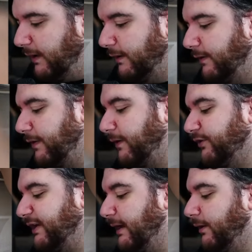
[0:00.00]
To
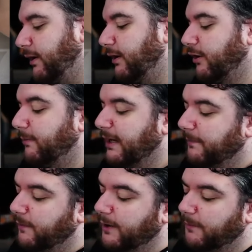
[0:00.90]
search out our
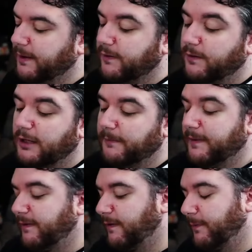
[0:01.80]
Co-Magma, we are playing 2
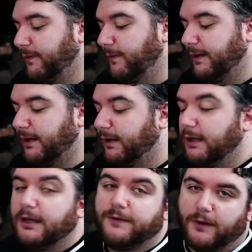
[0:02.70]
copies of Smoltuga
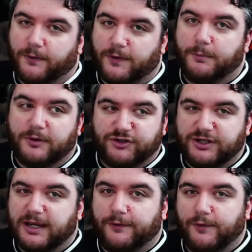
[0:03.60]
to also bridge
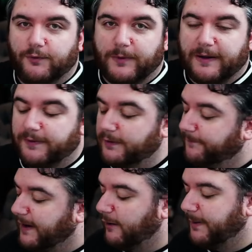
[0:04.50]
together the rest of the
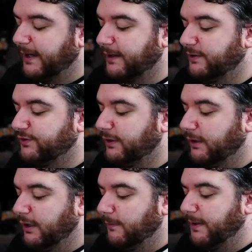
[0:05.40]
Fire package,
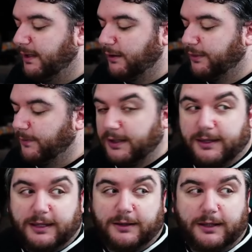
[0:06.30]
being 3
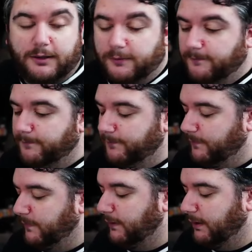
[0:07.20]
Kinleo.
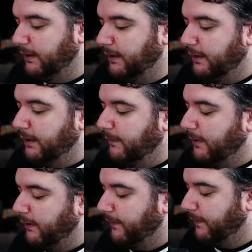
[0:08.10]
And
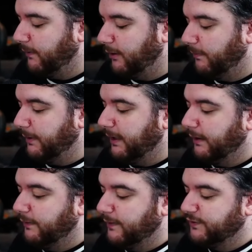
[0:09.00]
we also are
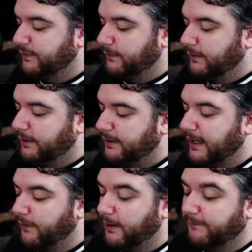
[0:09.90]
playing the 2
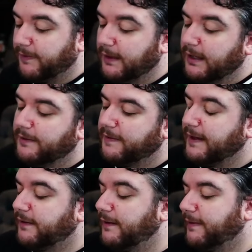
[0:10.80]
Necruffs. This
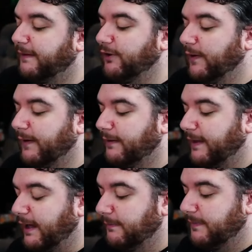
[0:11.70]
deck does have a hard
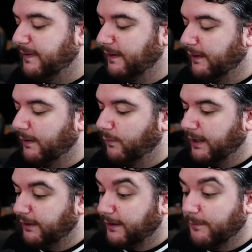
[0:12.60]
time dealing
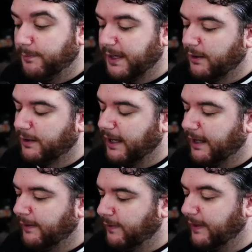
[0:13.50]
with bigger
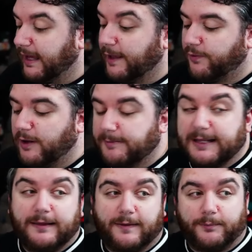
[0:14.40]
guys. Like
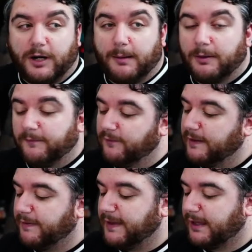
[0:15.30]
Astravit is a problem for
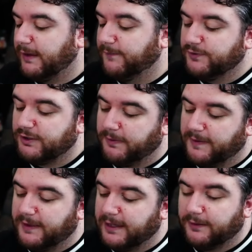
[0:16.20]
this deck if you don't
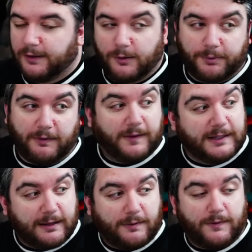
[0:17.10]
see Kinleo plus a
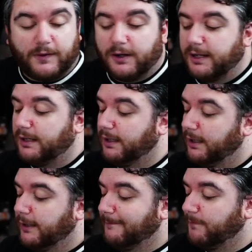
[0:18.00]
Nexus target.
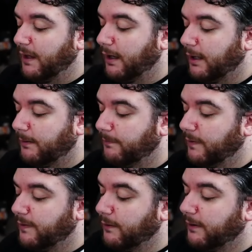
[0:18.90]

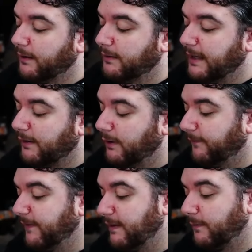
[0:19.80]
So
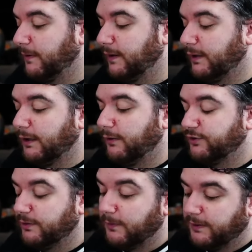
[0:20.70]
Necruff is a really good
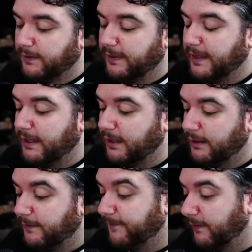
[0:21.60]
inclusion with the
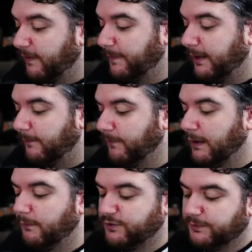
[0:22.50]
field spell,
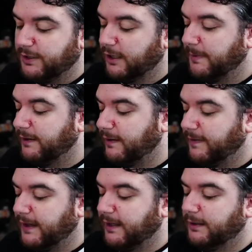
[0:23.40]
which we'll talk about in a
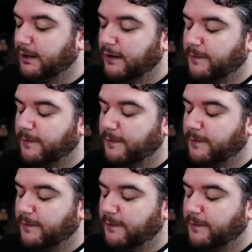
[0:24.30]
second.